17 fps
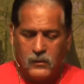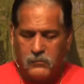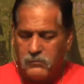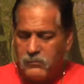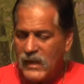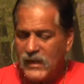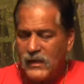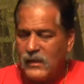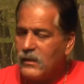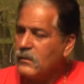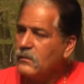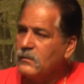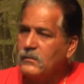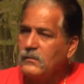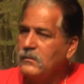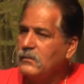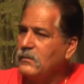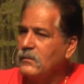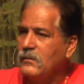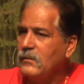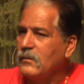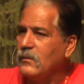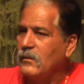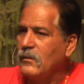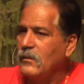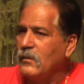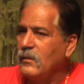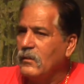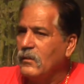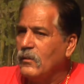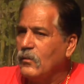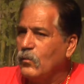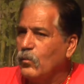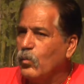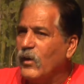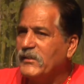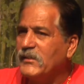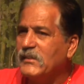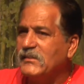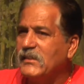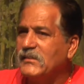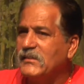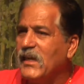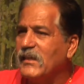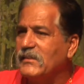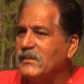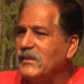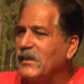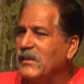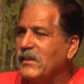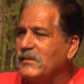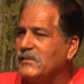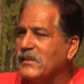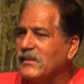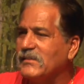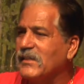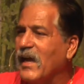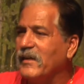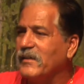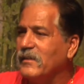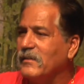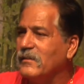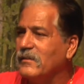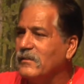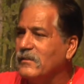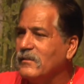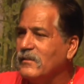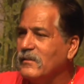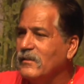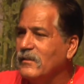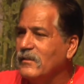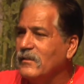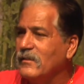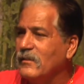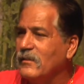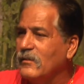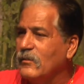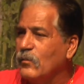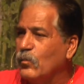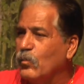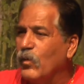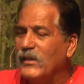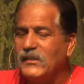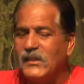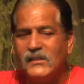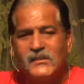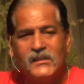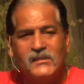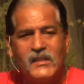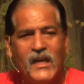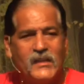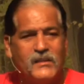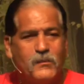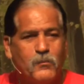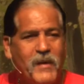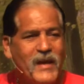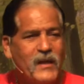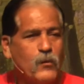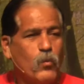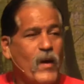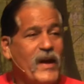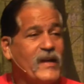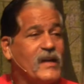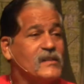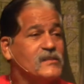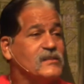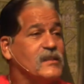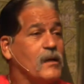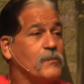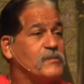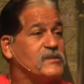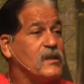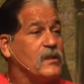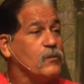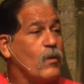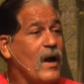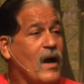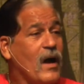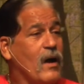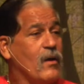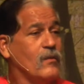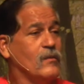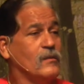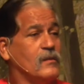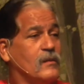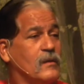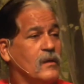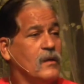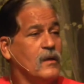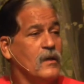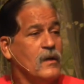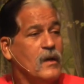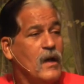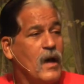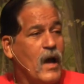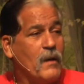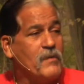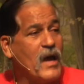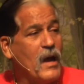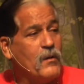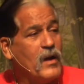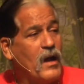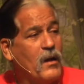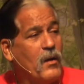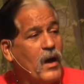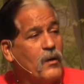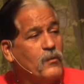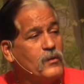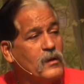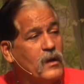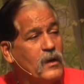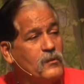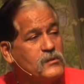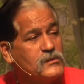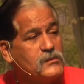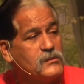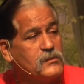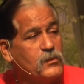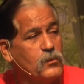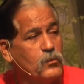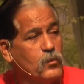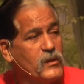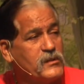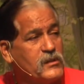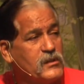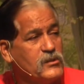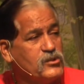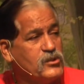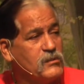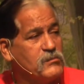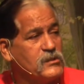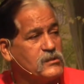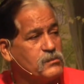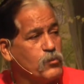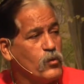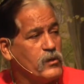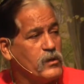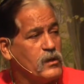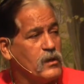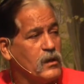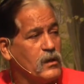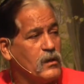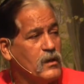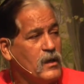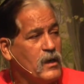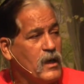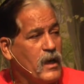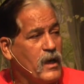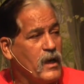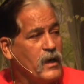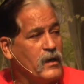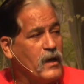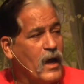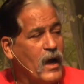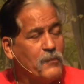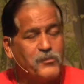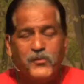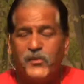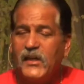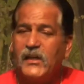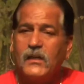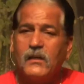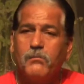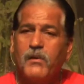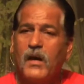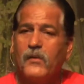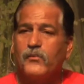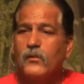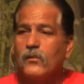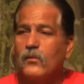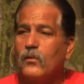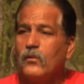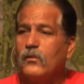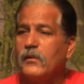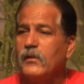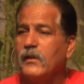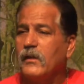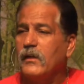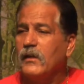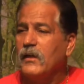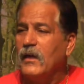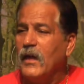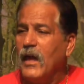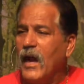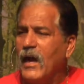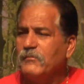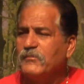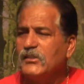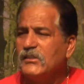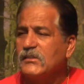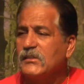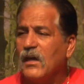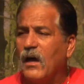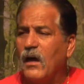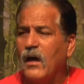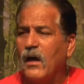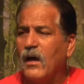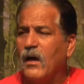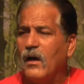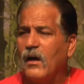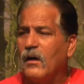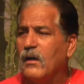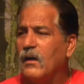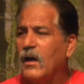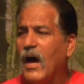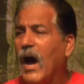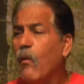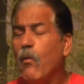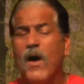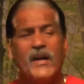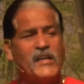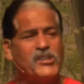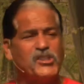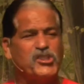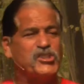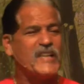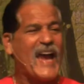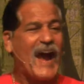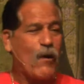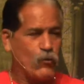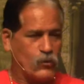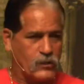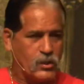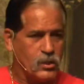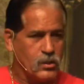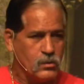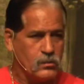Man, what does it take to get us excited? What does it take to make, wake us up and say, wow? I mean, I, I, I was, you know, went to the gym this morning and, and I'm thinking about the Lord and I'm just, I want to shout.